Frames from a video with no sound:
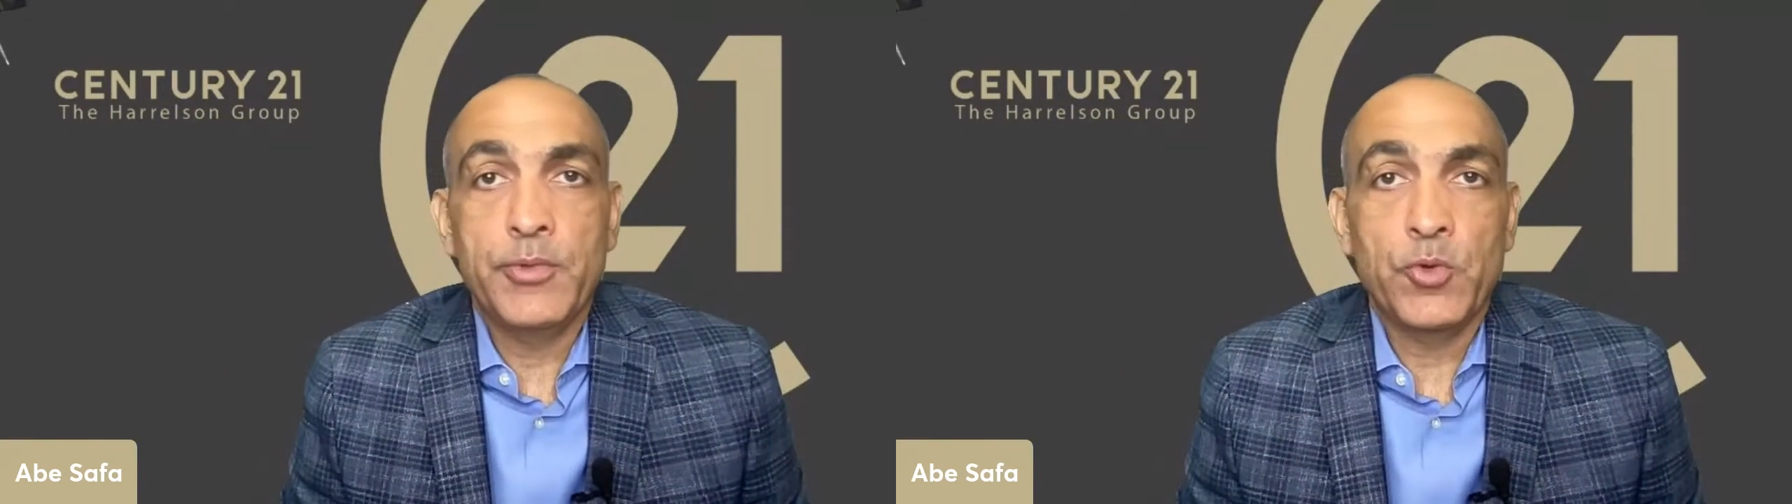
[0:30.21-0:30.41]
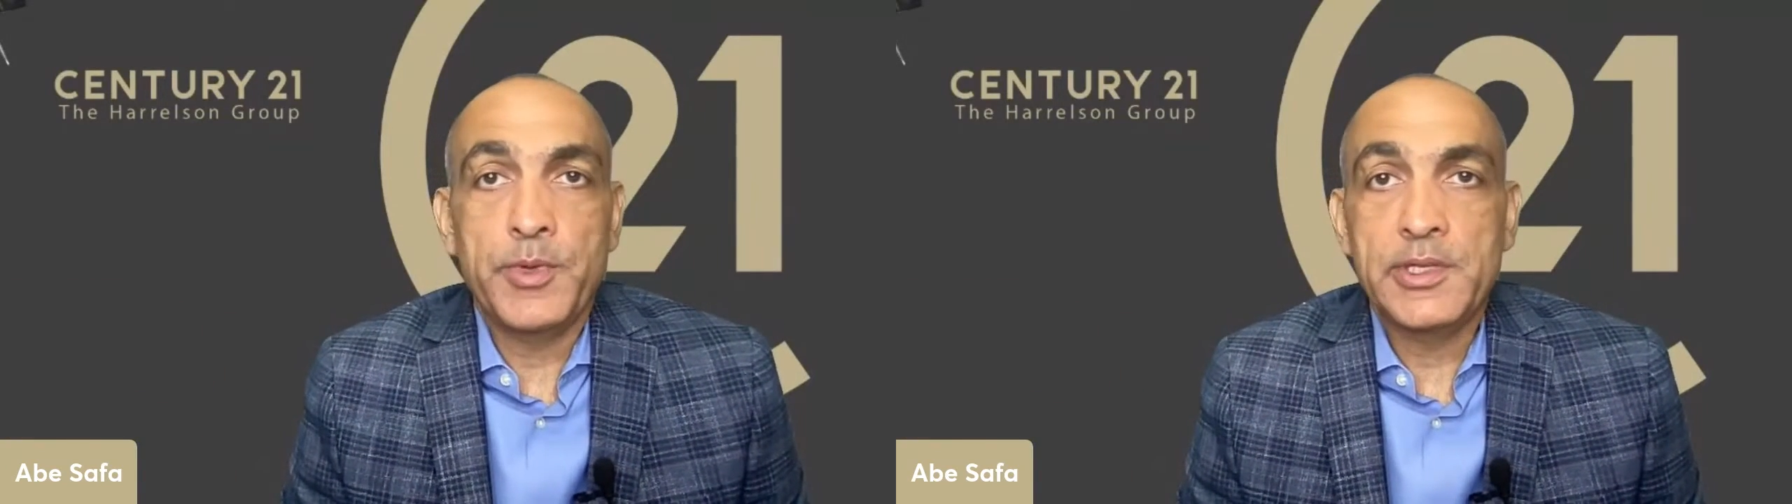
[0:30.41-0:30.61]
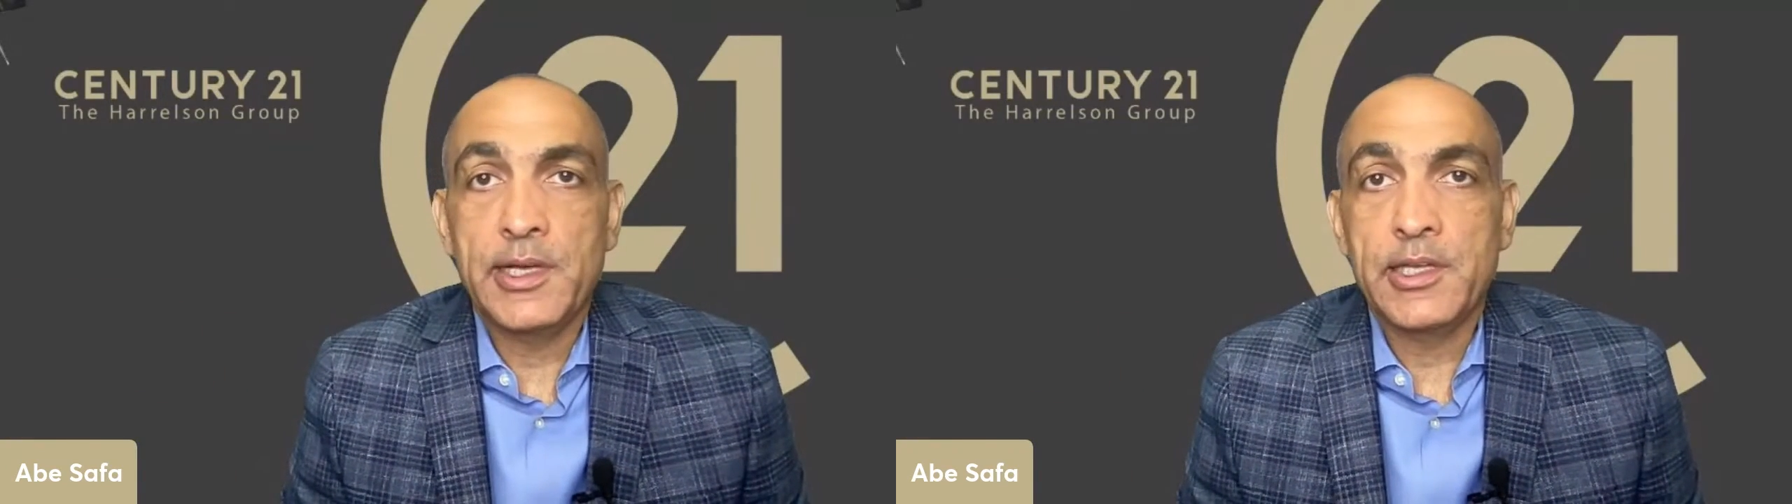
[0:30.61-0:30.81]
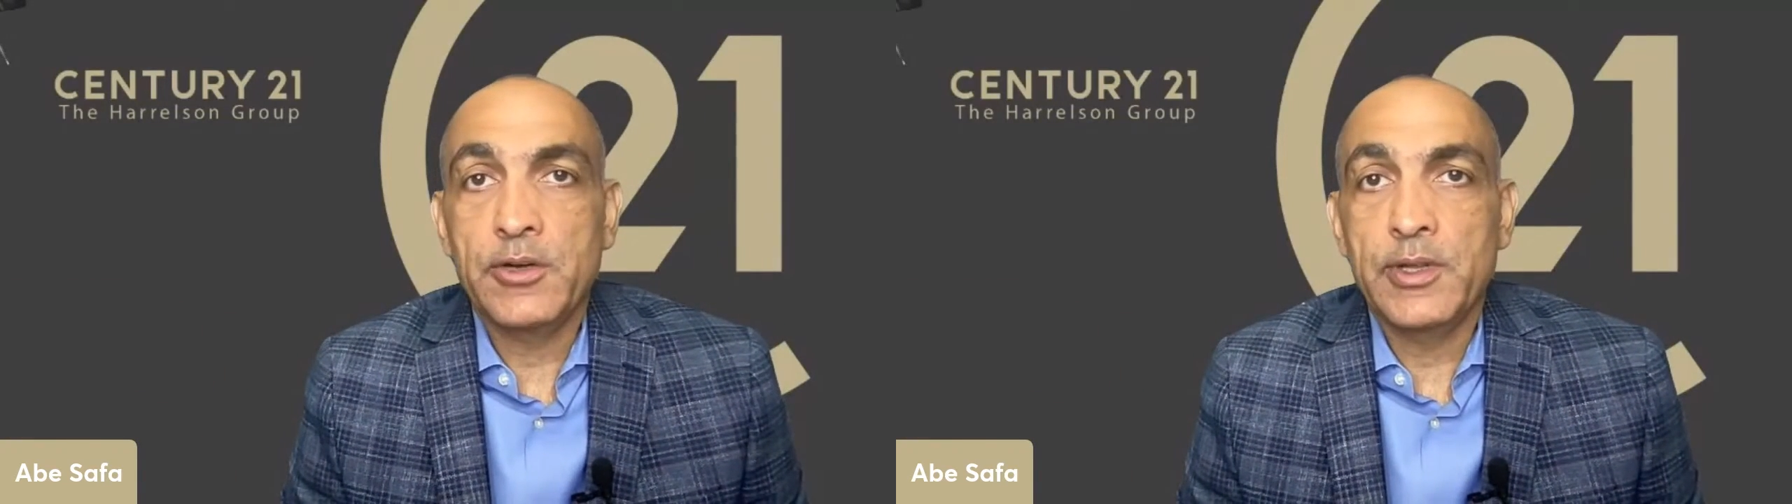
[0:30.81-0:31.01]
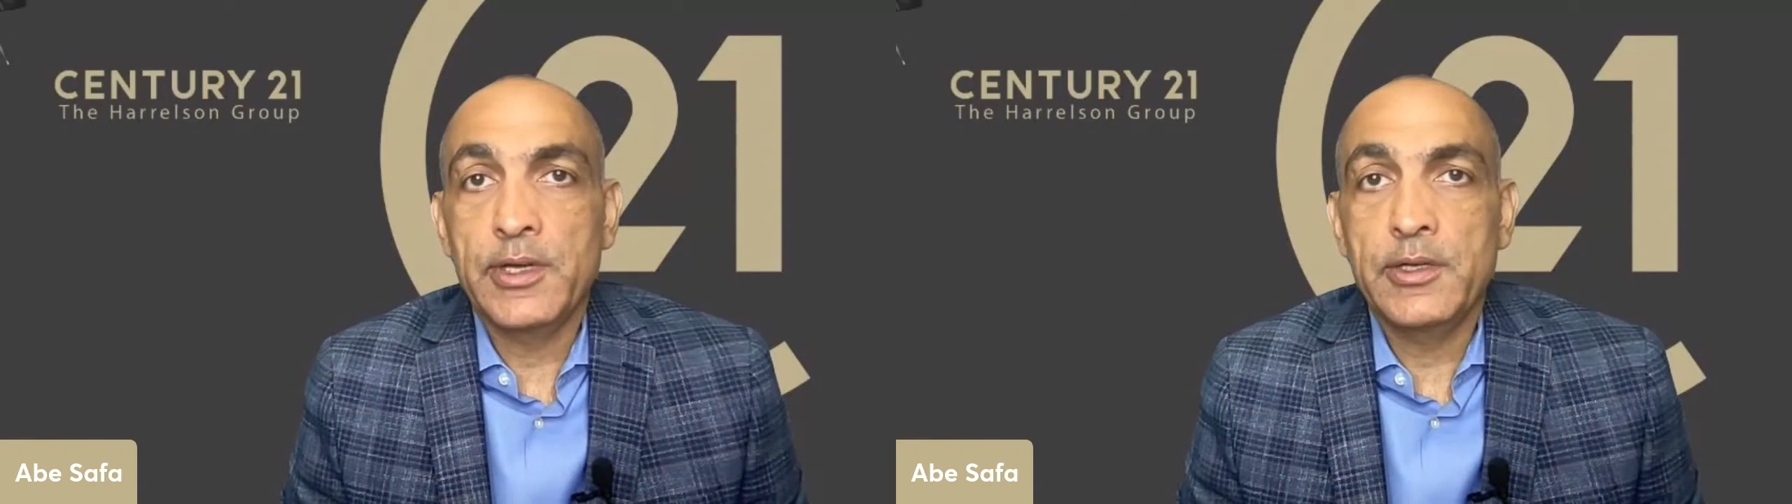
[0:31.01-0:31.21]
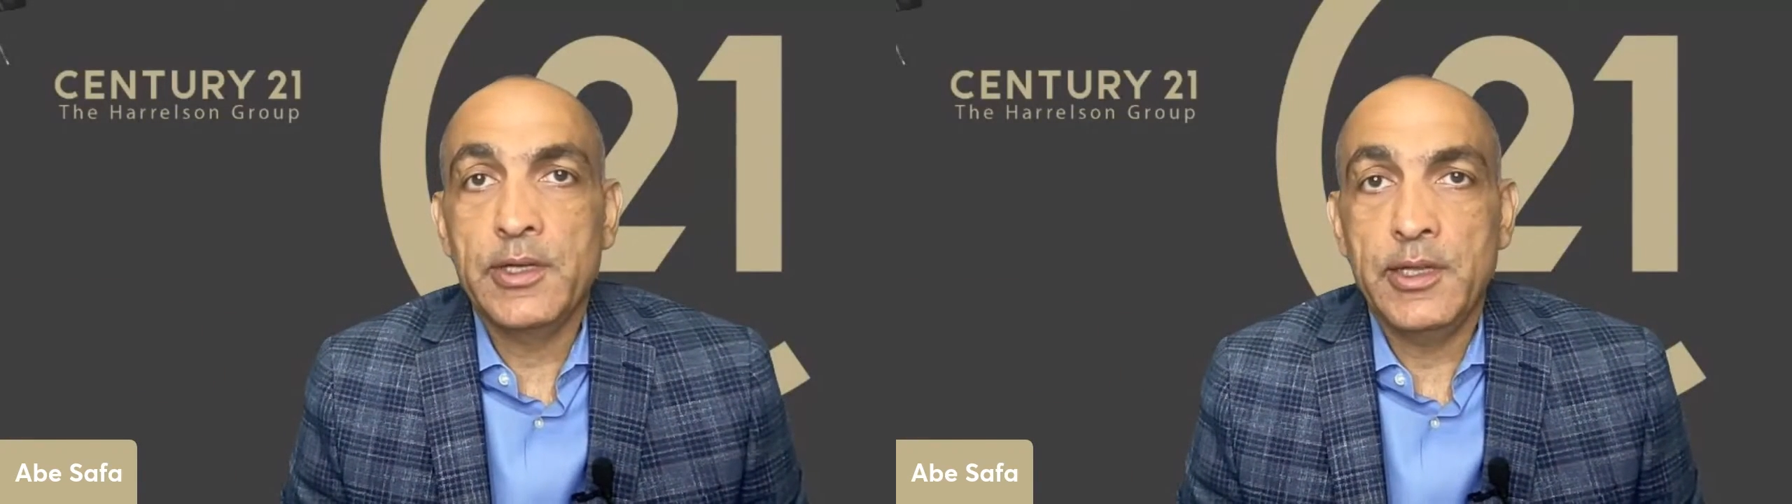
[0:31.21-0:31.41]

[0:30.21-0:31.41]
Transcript: Myrtle Beach, South Carolina,